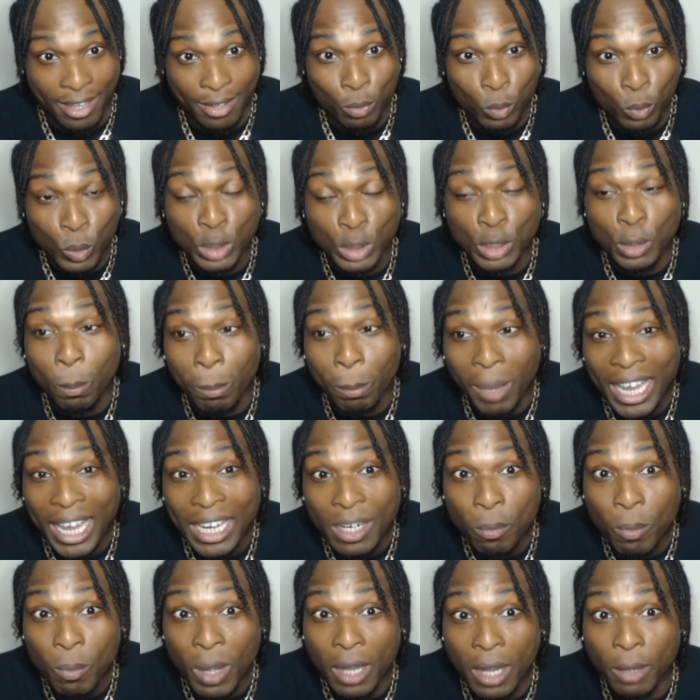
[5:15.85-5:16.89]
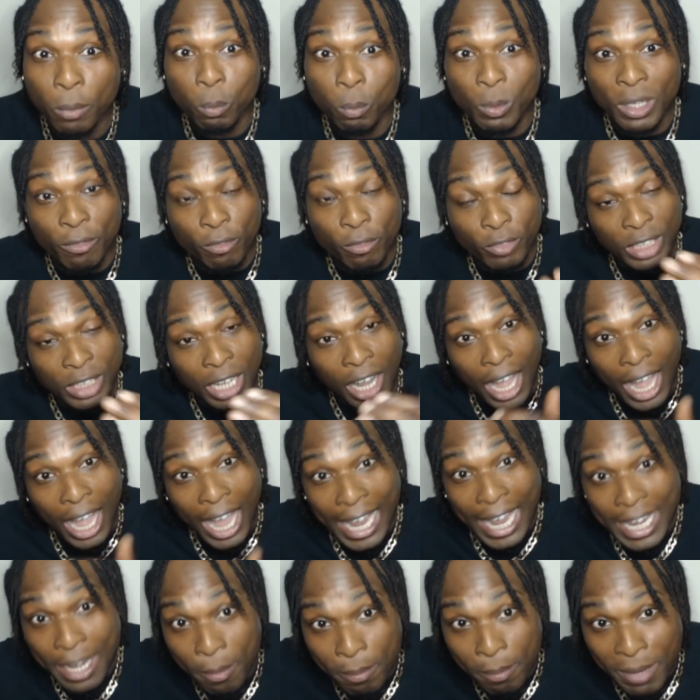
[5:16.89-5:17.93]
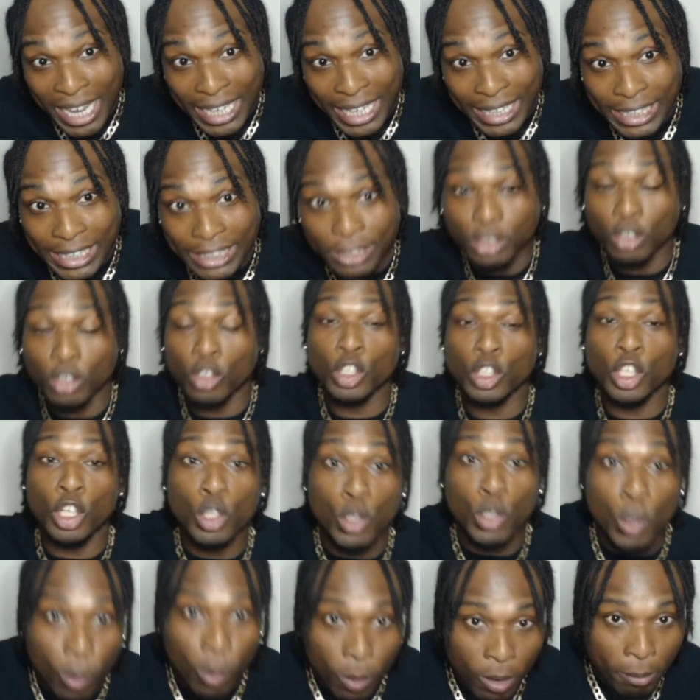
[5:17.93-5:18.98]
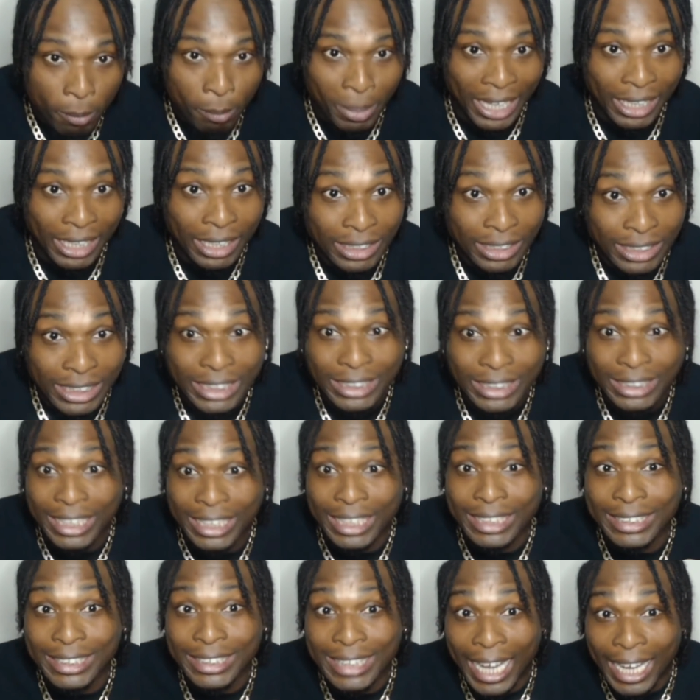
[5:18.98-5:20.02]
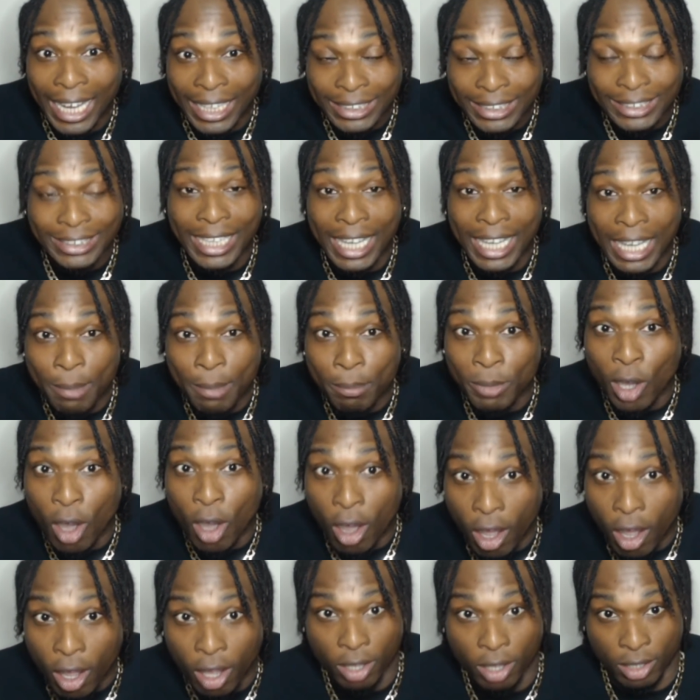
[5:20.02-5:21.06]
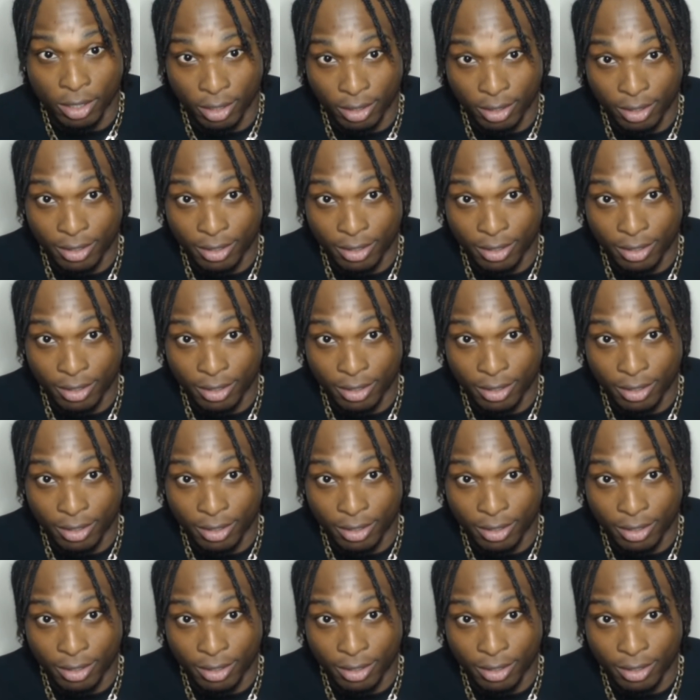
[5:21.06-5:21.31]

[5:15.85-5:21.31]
Would you buy the one with the higher mileage or the lower mileage? It's the exact same car.